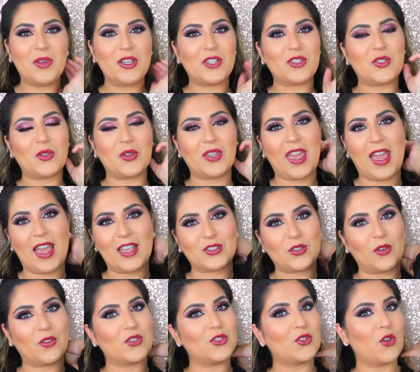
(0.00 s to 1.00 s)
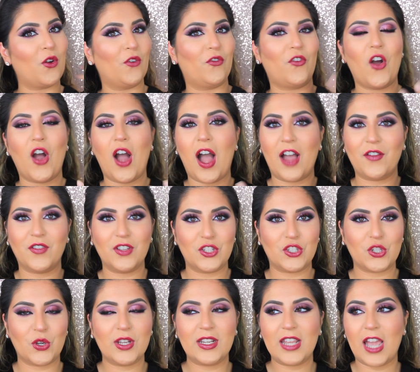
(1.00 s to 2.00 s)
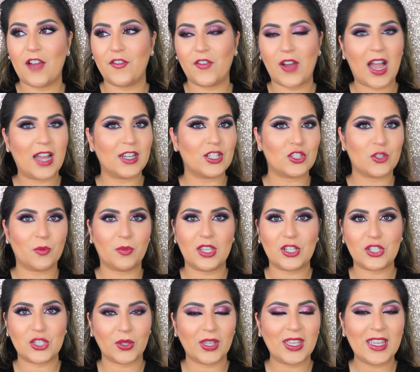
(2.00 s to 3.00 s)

So yeah, so far I've enjoyed it. I've had something to